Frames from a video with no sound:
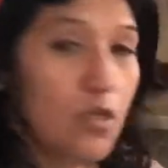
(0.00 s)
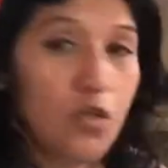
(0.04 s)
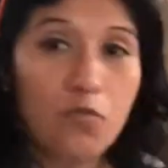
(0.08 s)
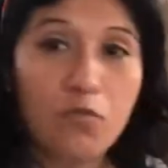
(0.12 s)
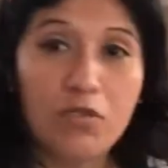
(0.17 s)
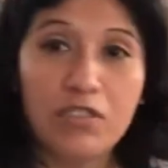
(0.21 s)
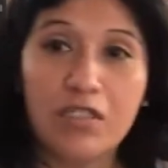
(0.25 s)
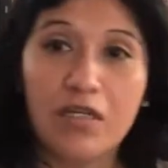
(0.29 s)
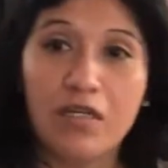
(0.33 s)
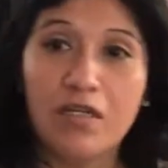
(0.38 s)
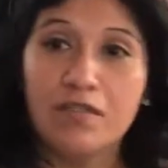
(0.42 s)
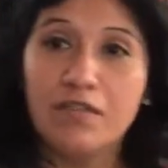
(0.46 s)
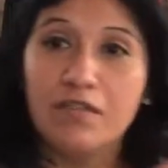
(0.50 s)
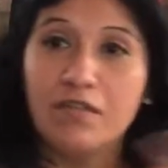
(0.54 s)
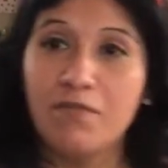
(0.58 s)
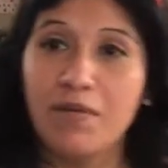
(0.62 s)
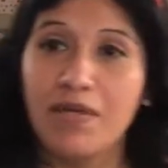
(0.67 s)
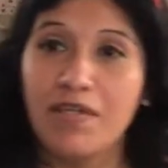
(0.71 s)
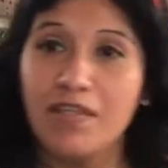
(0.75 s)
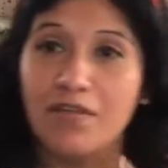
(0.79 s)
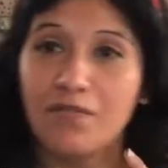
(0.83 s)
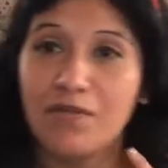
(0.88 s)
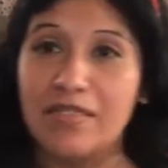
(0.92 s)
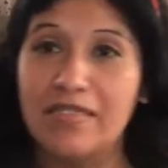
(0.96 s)
Which also,
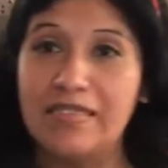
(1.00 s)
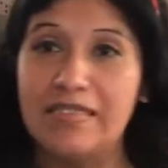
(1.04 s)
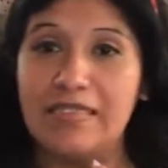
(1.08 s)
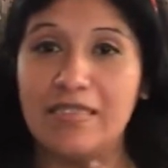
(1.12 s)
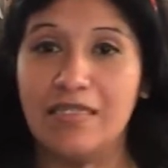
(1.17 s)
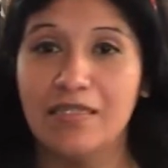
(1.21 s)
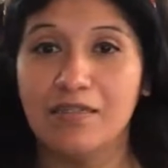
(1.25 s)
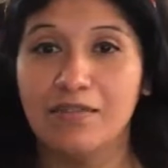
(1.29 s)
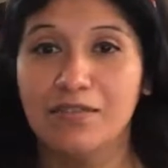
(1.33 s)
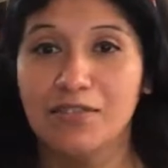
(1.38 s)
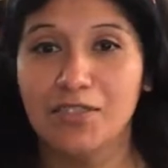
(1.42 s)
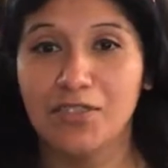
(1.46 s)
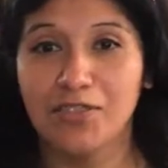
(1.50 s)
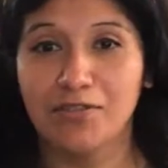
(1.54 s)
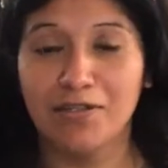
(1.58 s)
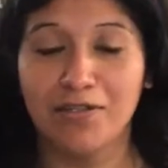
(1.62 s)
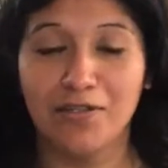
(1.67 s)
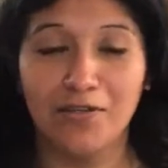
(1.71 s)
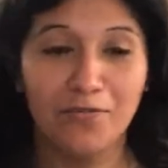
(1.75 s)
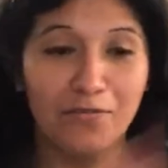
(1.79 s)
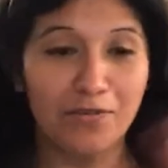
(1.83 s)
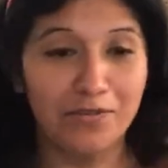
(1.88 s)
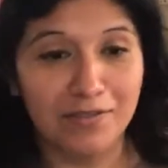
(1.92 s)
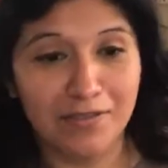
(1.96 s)
by the way, Sea Hill too. I
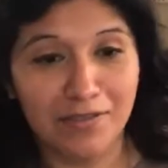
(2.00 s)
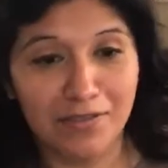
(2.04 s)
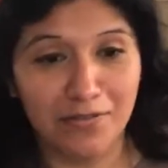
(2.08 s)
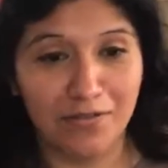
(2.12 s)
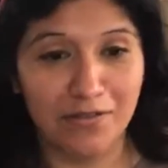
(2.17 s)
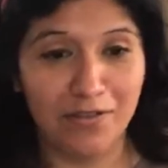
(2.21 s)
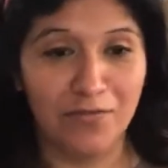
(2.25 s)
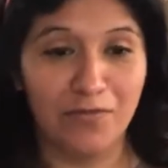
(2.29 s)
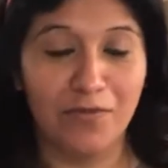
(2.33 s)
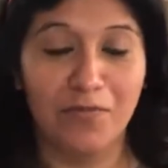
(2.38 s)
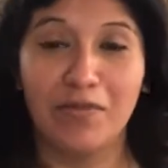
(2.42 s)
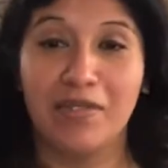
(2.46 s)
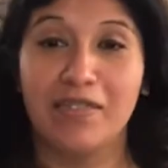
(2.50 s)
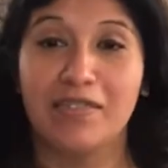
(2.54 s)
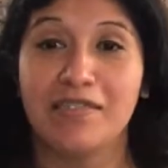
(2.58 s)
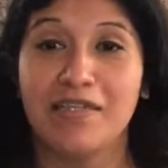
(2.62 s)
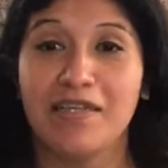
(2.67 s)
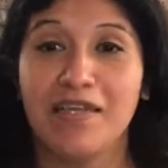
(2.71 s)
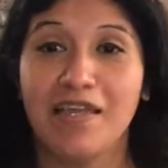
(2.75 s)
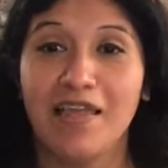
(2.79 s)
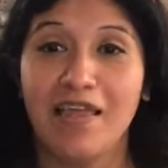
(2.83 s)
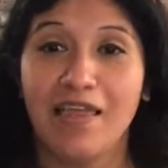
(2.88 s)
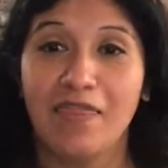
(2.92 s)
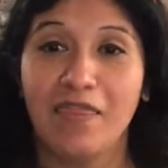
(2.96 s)
know Rosa's going all over the place
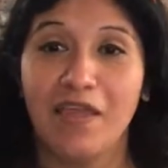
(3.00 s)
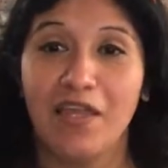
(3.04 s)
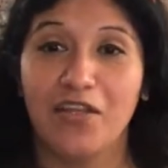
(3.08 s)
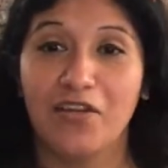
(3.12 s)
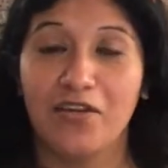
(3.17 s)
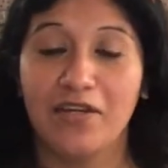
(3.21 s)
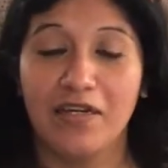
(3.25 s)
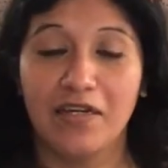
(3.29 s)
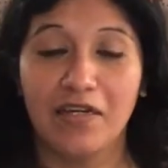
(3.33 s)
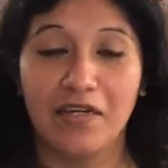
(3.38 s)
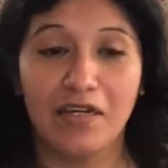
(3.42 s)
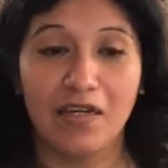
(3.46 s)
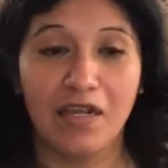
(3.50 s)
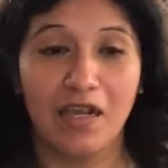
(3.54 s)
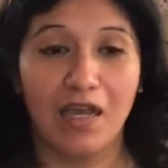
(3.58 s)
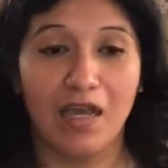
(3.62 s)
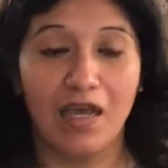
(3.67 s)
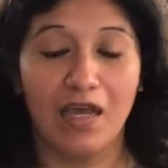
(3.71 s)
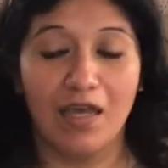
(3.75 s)
that you're here.